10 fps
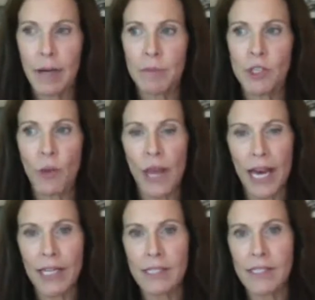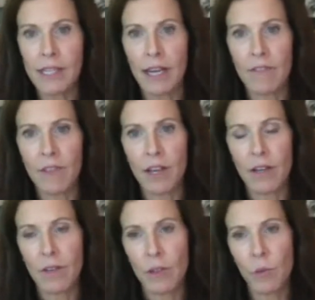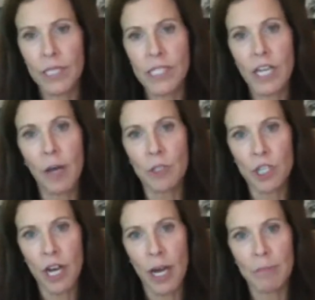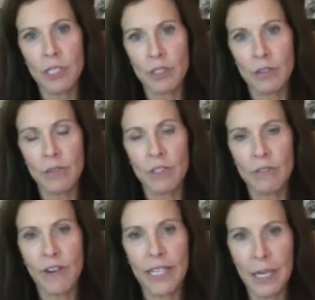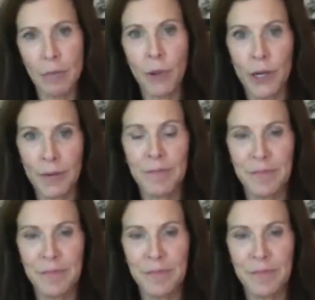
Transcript: So that is kind of the one-stop shop to find out more.